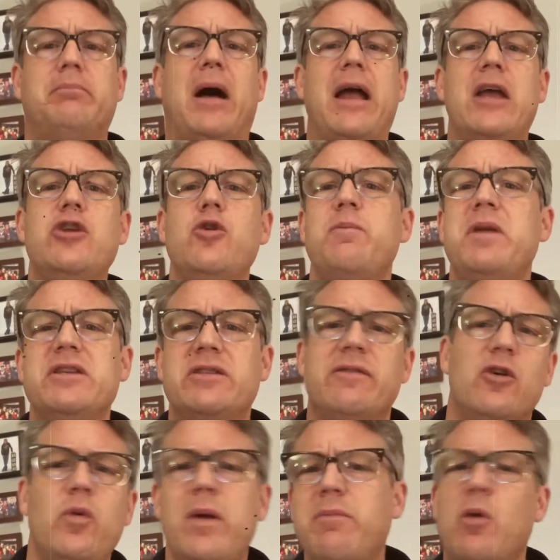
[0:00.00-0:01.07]
a new piece of
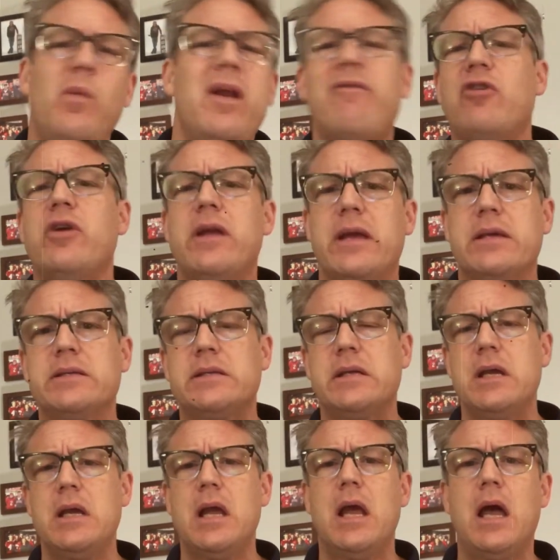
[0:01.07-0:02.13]
equipment? Whatever it is.
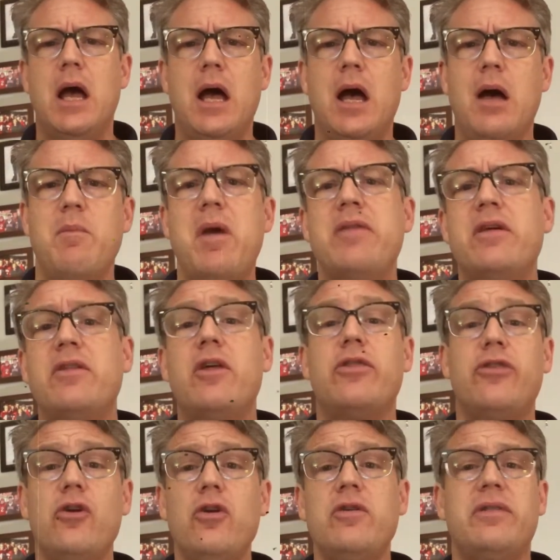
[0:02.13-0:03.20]
And then the
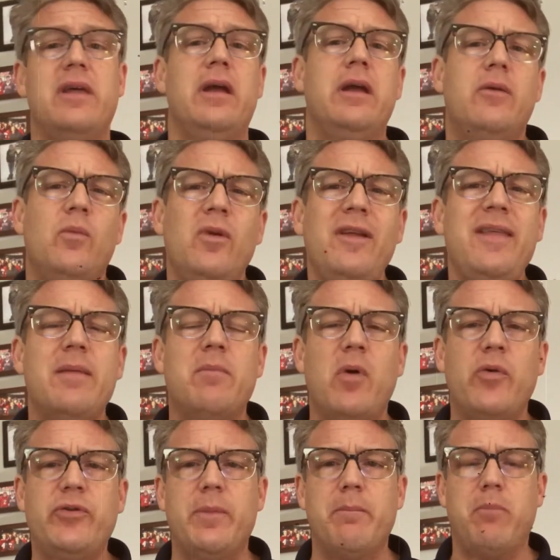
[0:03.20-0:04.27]
third thing, and really the
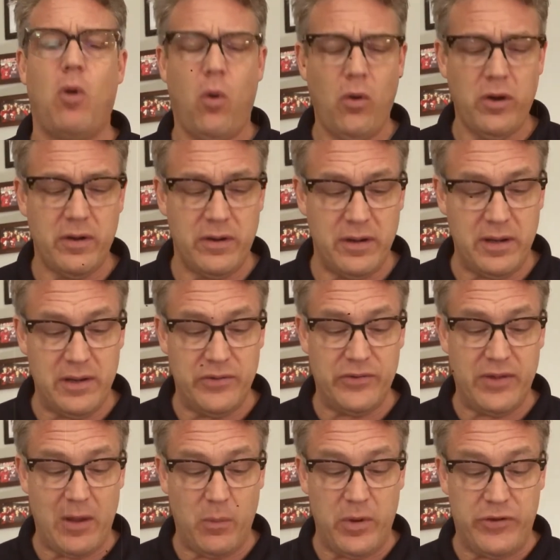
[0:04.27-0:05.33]
most important,
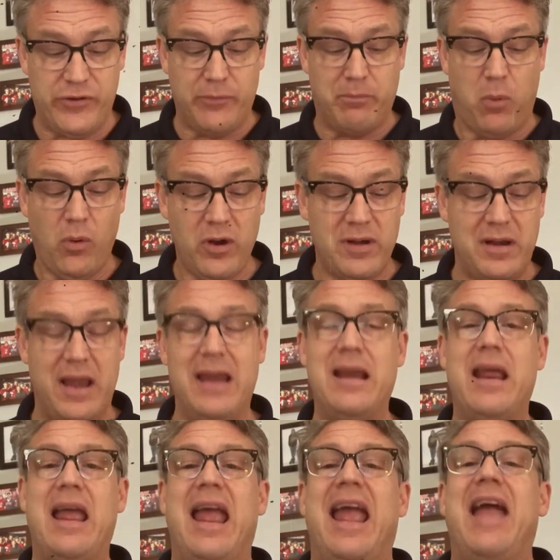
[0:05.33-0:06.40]
is that we
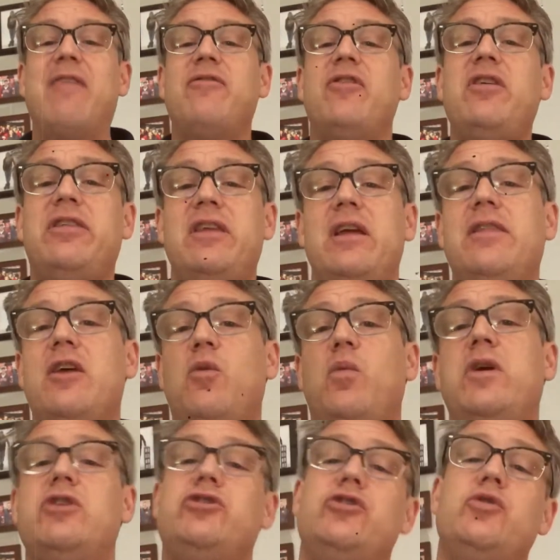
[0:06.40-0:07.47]
subordinate everything that
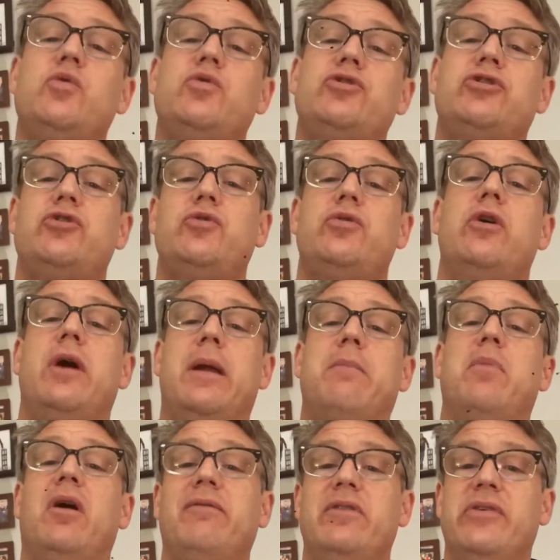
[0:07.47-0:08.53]
we do to that
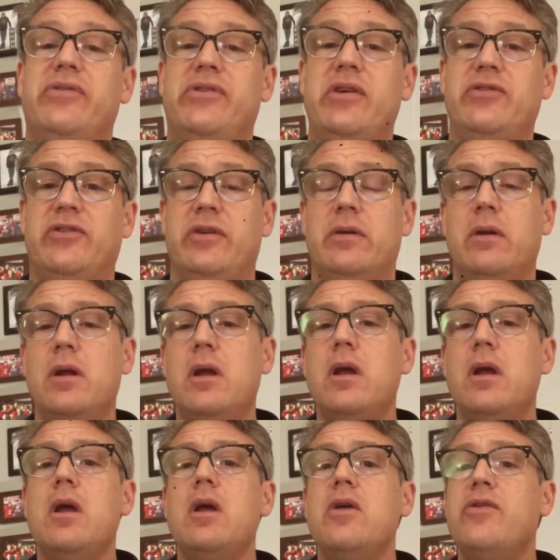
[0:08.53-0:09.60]
above decision,
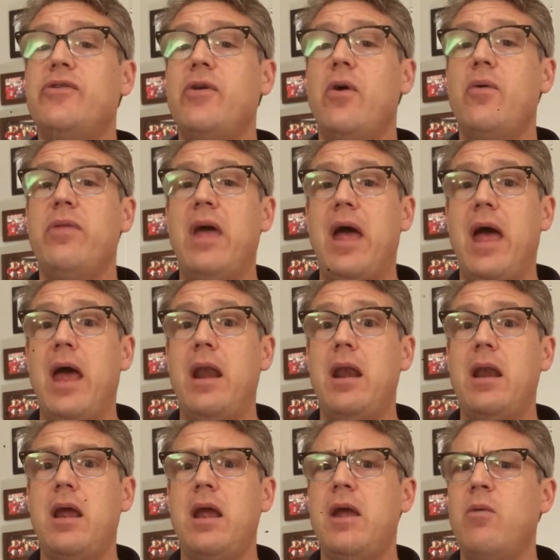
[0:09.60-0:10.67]
so
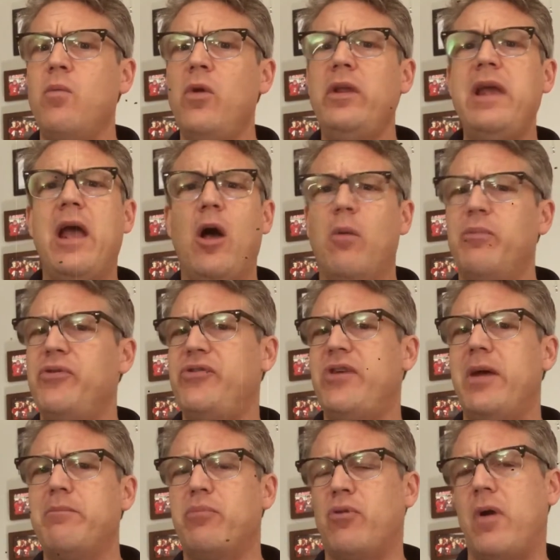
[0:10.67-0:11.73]
that it really helps
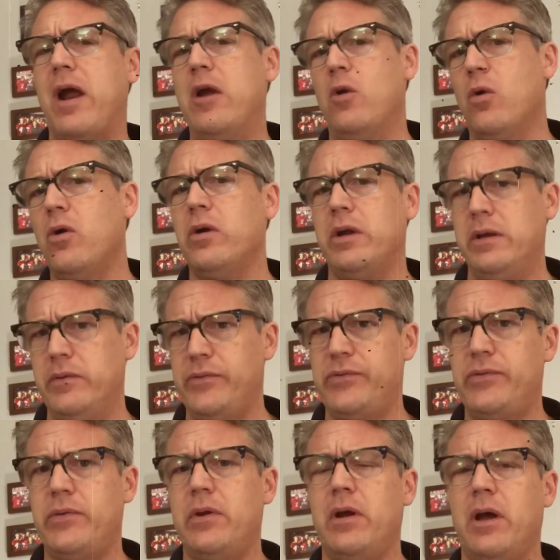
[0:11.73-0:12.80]
set
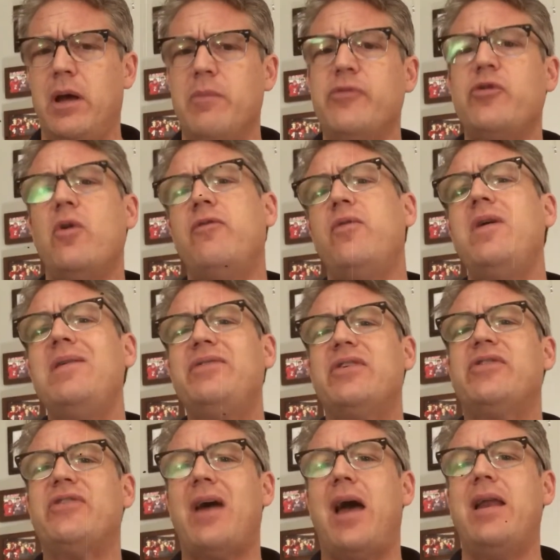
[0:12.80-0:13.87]
priorities. So if we've
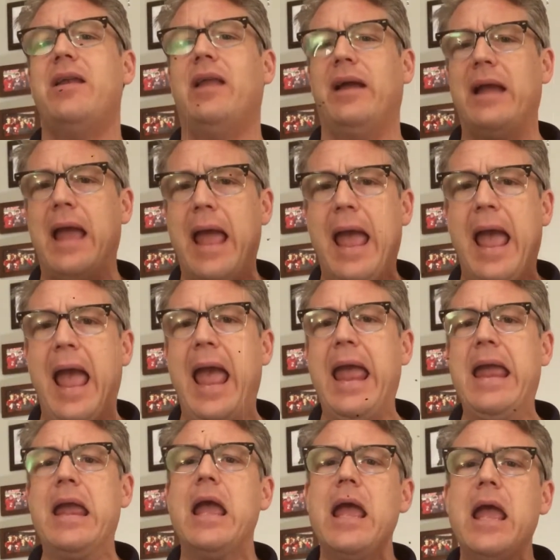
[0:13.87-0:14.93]
decided like,
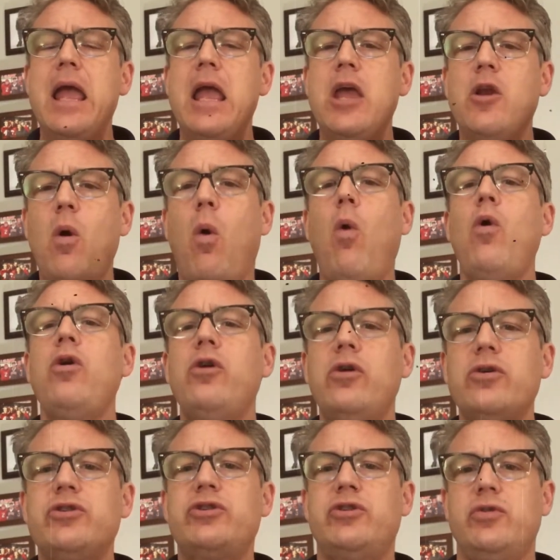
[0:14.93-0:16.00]
hey, in
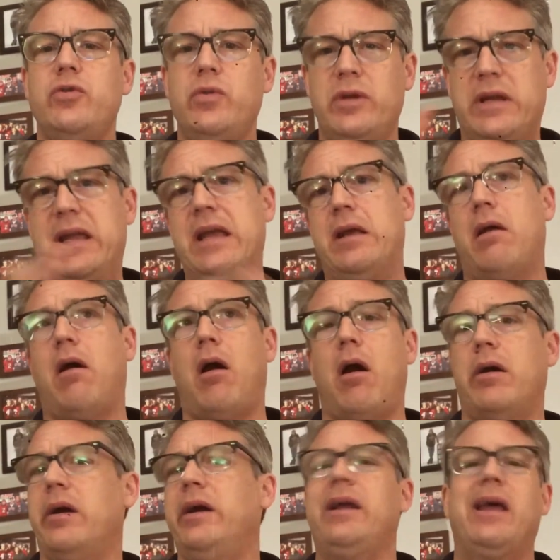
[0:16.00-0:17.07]
order to get
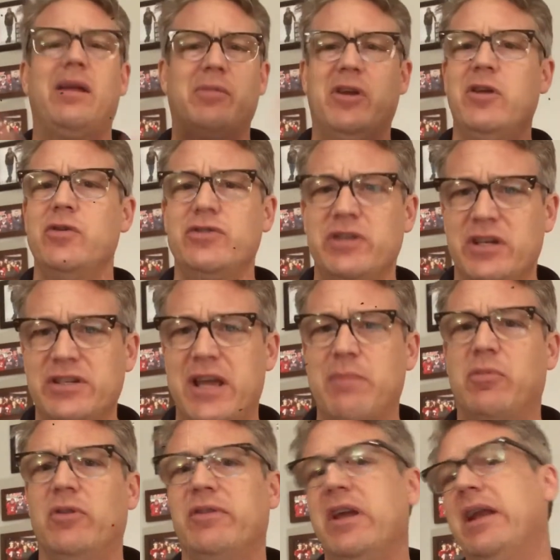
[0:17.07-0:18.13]
again, I'm going to use the
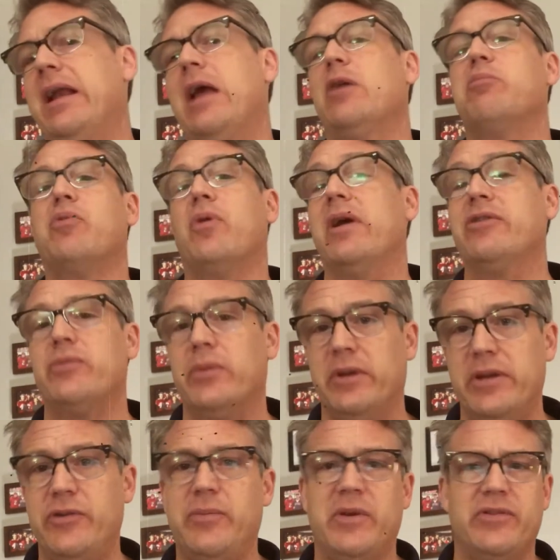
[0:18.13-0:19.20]
example of getting out a press
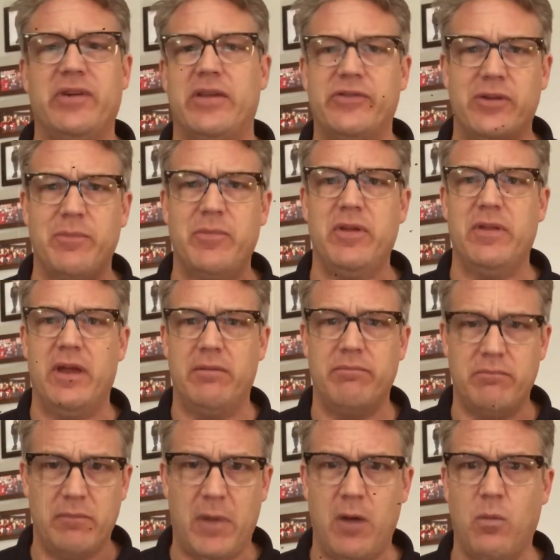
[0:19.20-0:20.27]
release because that's something that
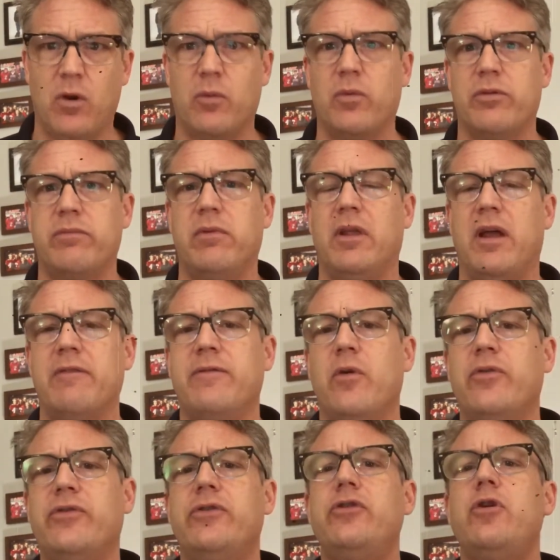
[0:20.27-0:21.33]
I work with a lot of
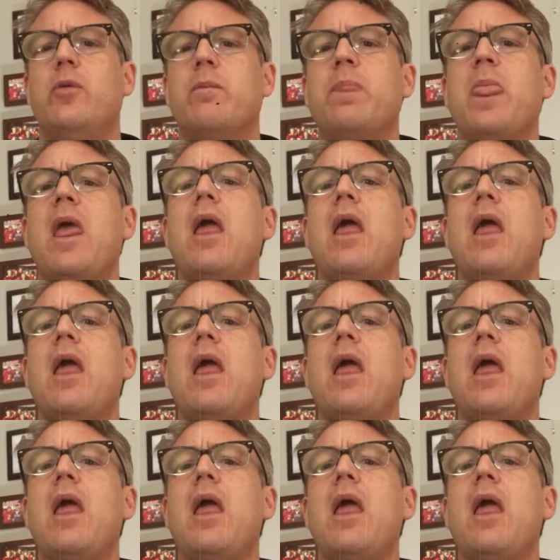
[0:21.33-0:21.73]
folks that do.